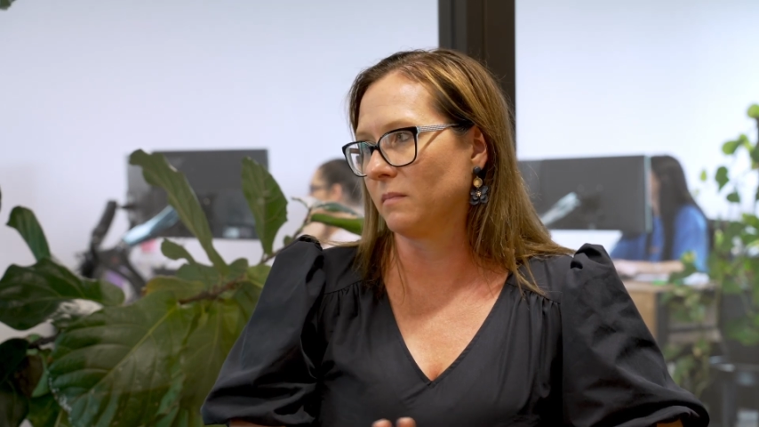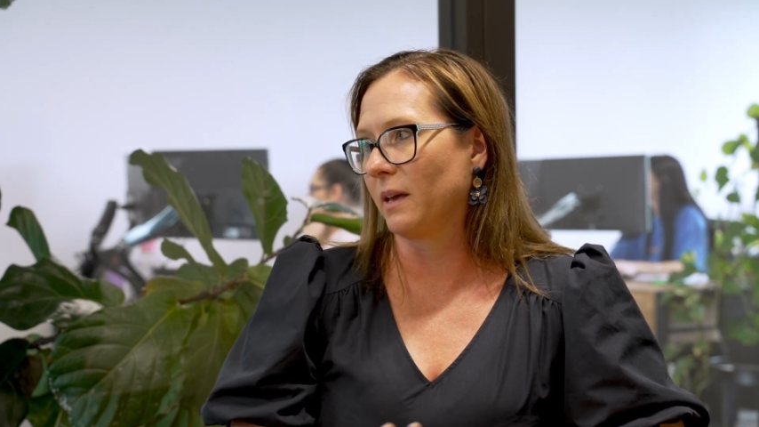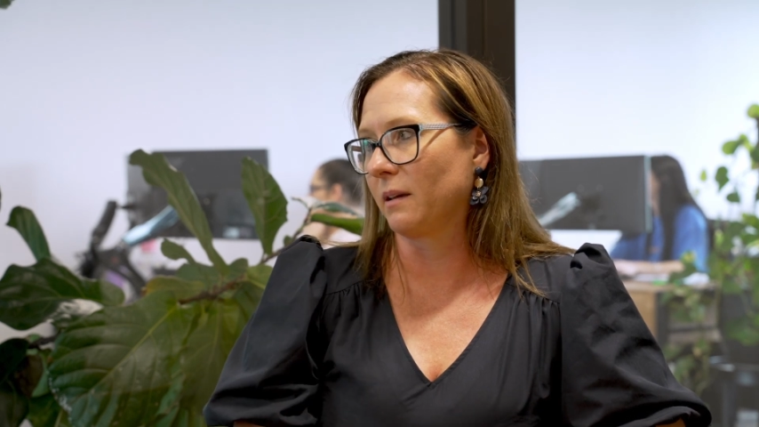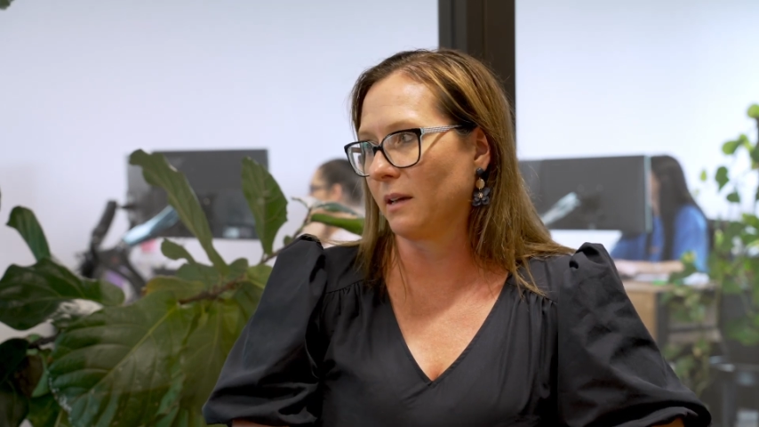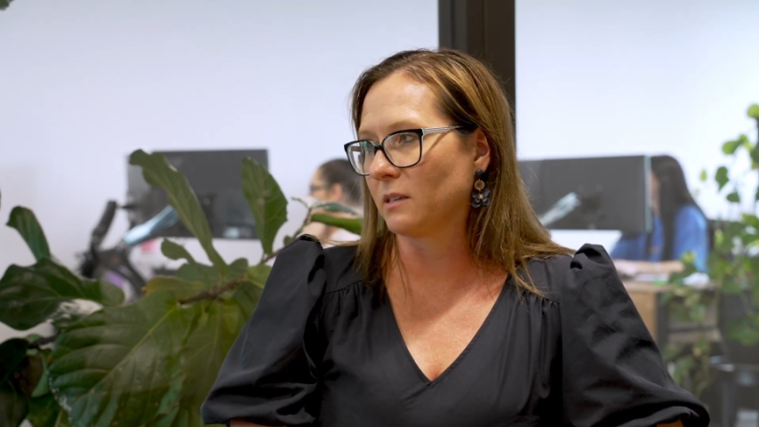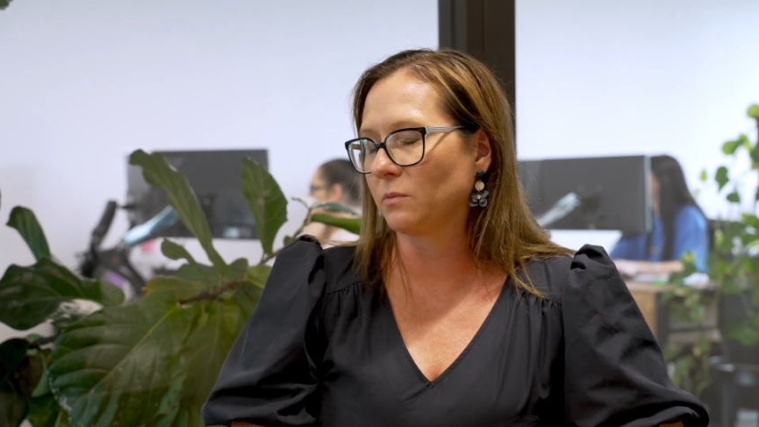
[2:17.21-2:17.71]

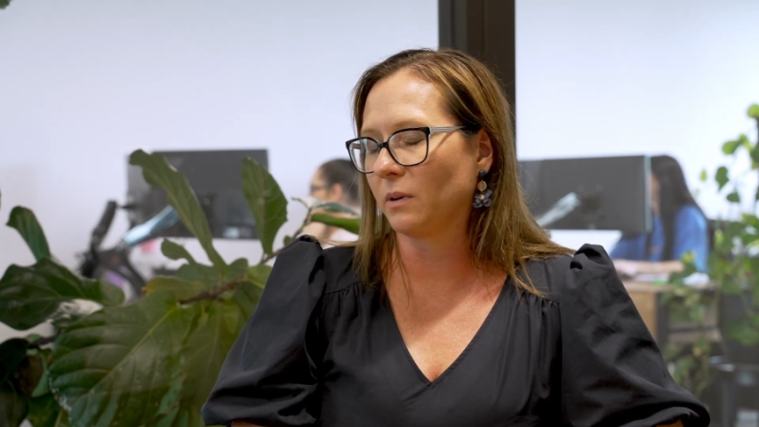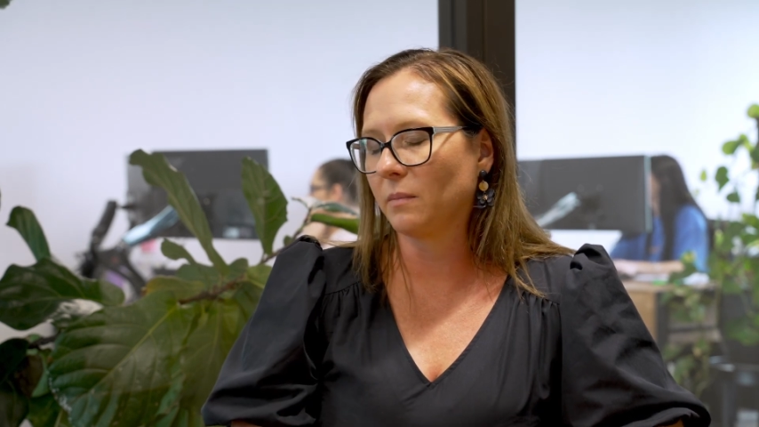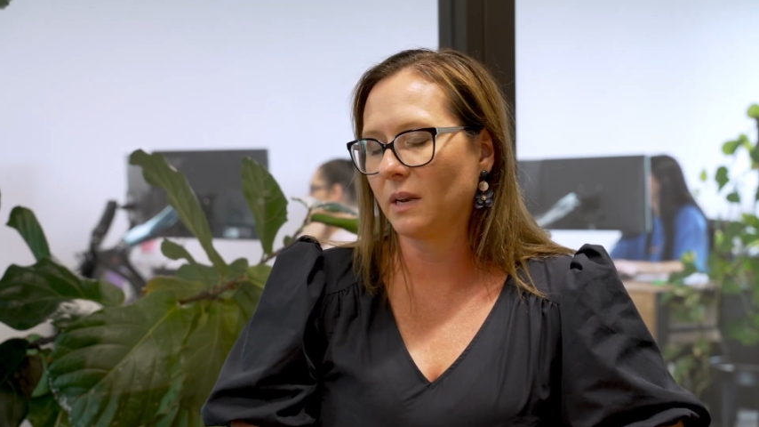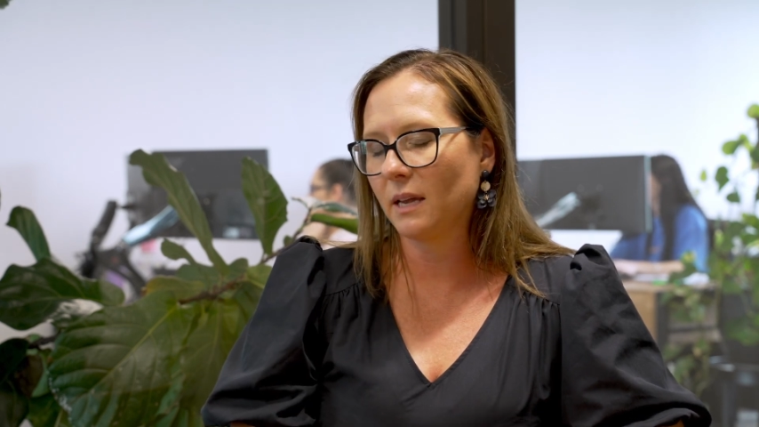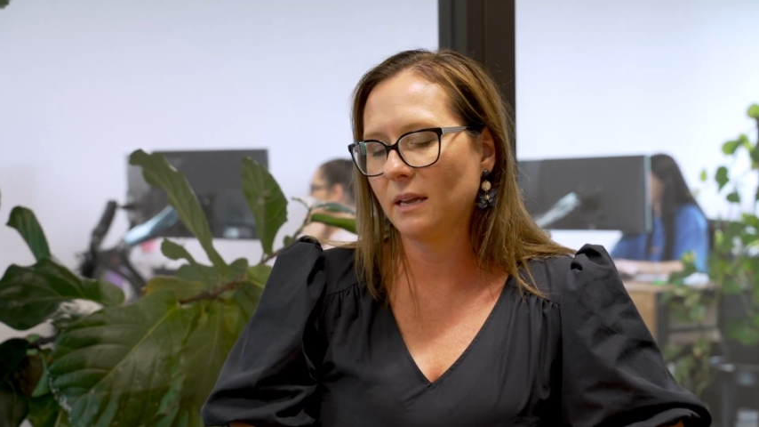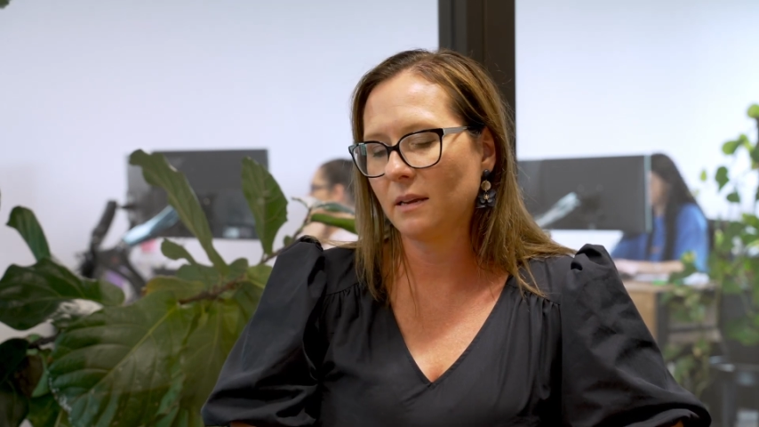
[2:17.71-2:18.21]
that gets
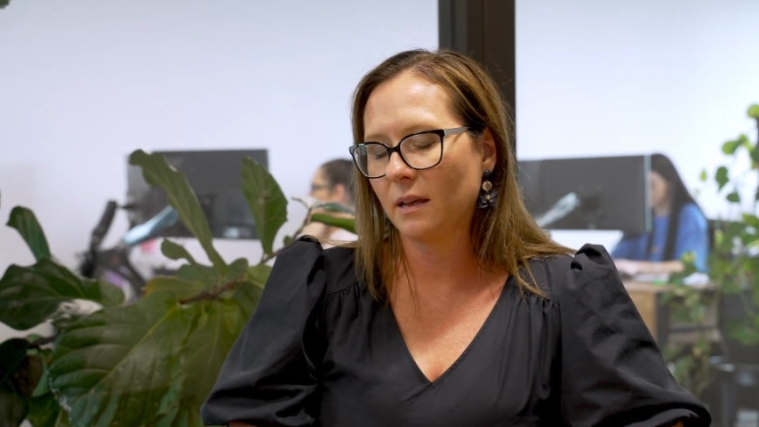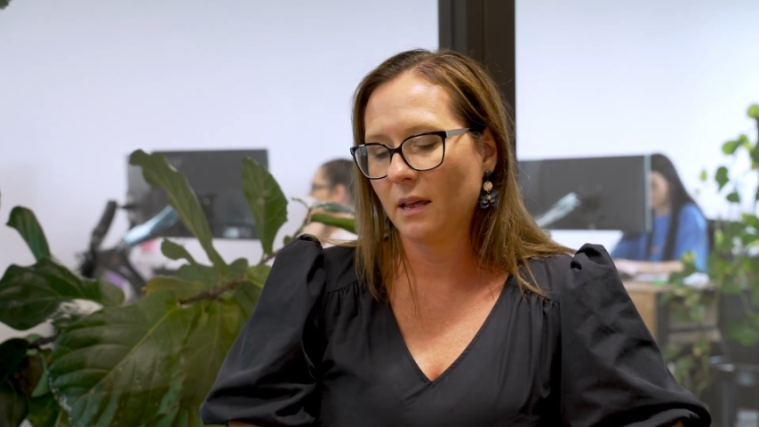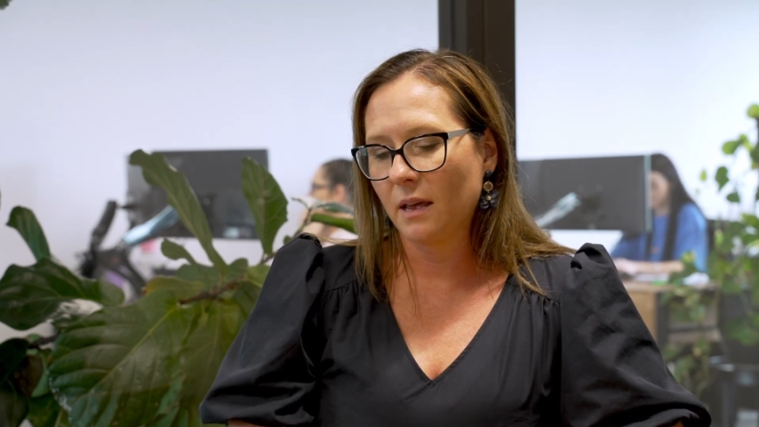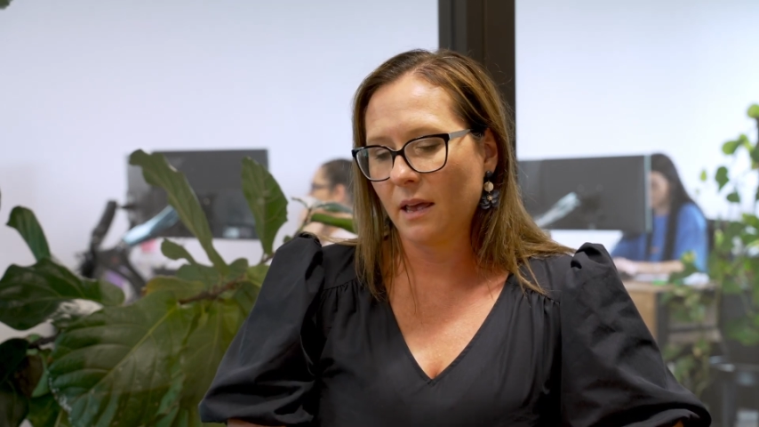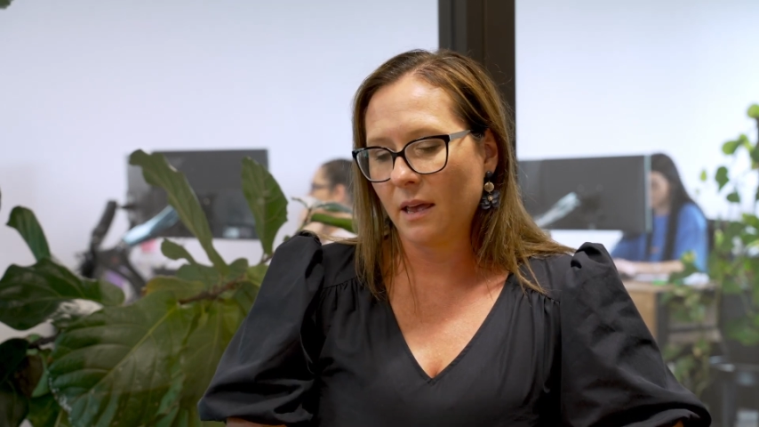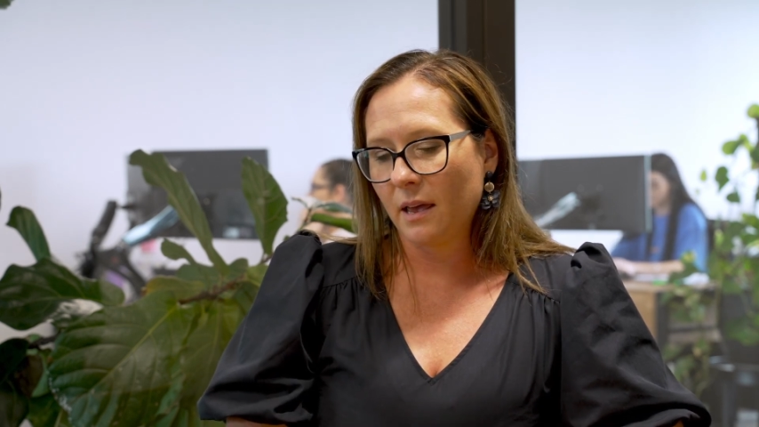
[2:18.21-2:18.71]
remedied.